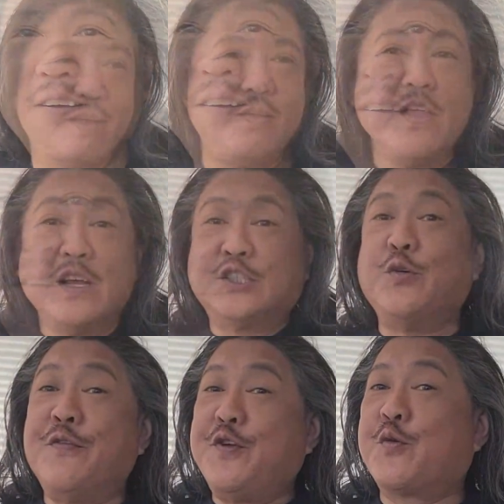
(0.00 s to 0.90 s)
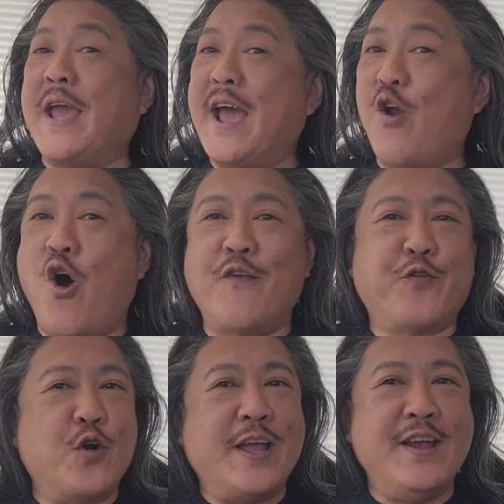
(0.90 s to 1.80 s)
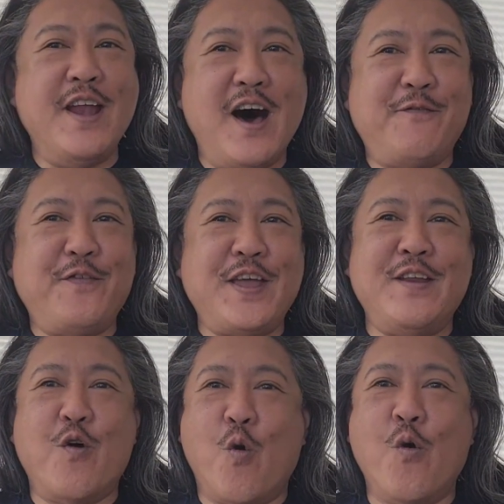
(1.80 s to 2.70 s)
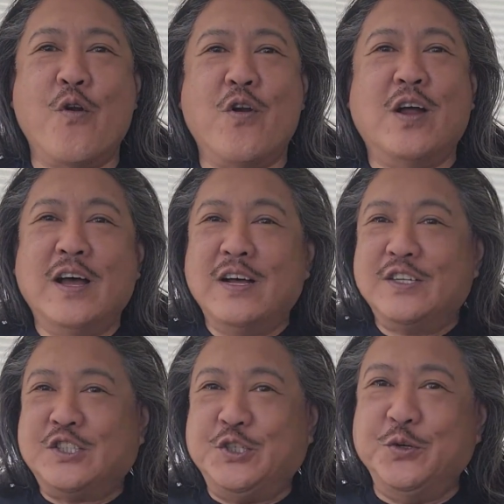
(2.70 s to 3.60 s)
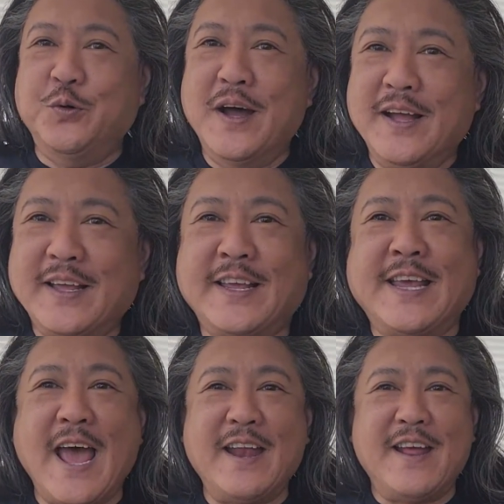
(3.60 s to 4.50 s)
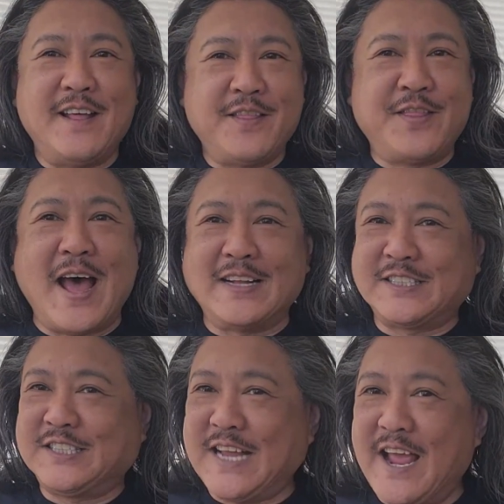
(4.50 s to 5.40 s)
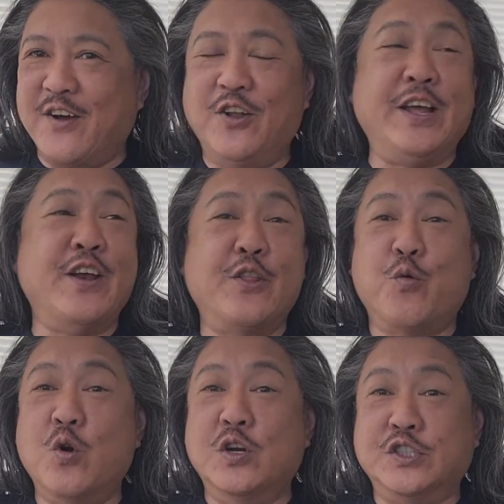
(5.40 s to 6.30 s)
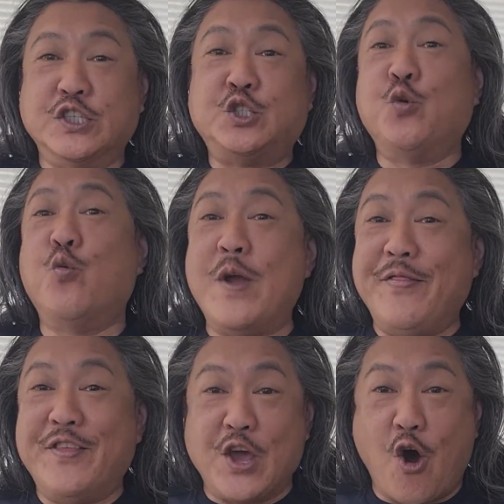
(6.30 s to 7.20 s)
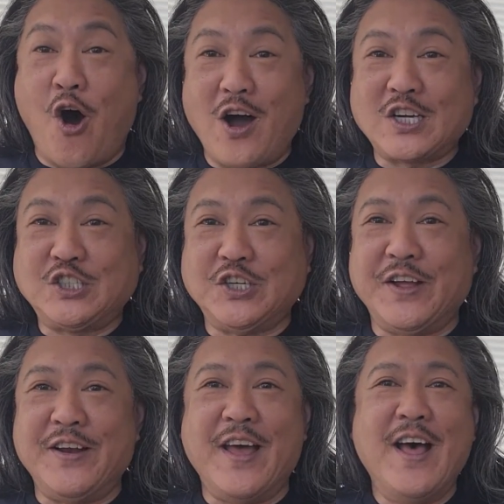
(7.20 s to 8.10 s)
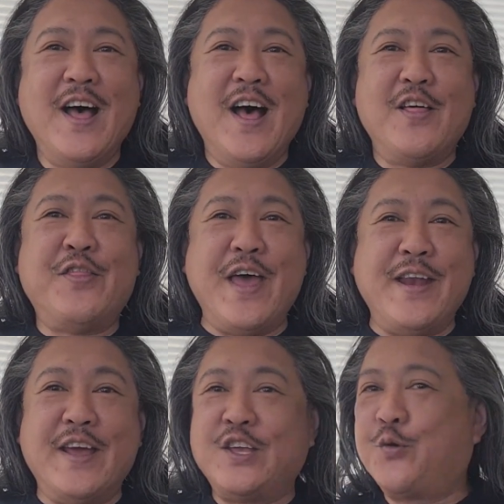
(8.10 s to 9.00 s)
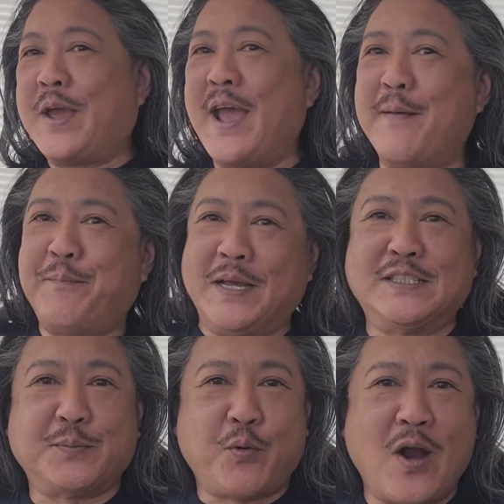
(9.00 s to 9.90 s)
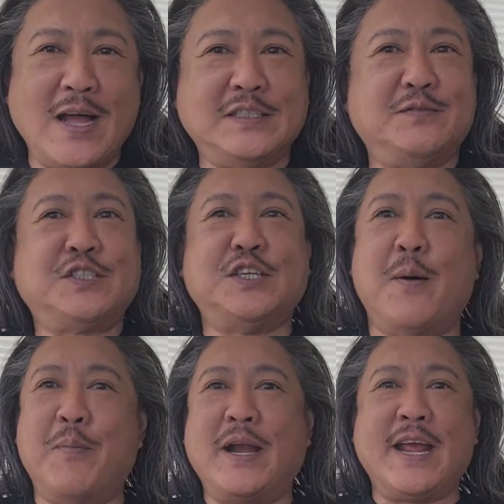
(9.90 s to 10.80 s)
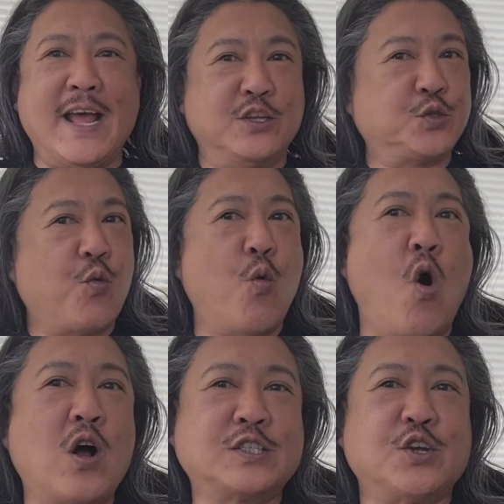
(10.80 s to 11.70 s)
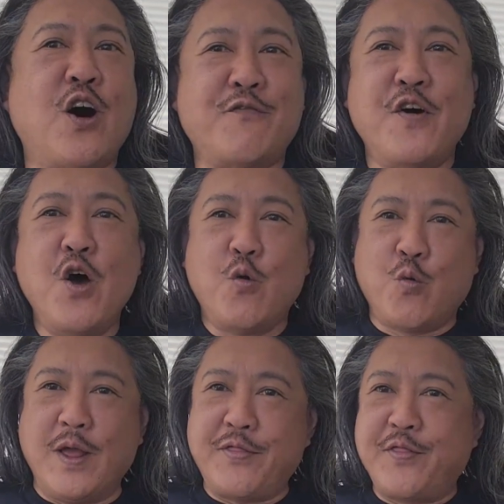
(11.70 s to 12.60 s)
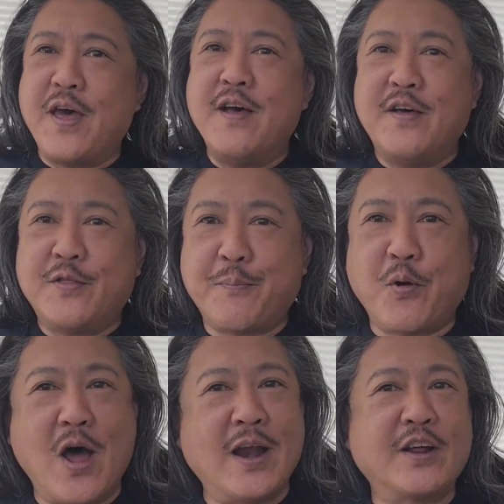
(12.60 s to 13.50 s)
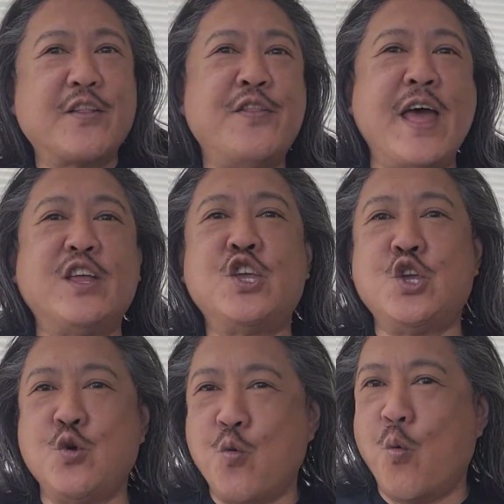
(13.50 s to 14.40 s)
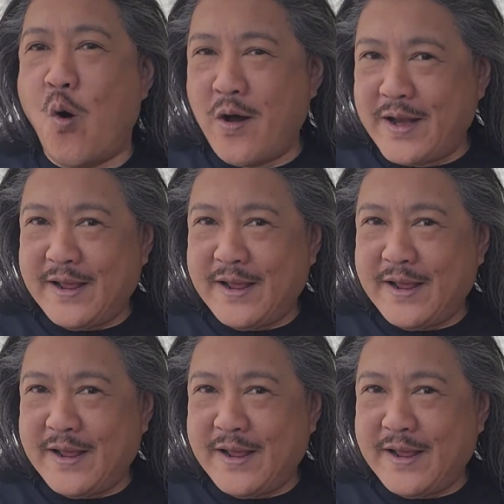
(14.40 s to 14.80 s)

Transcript: So if you can't offer enough in order to get that sale, in other words, to win the auction, then you can't be surprised if somebody else walks off with the product that you wanted.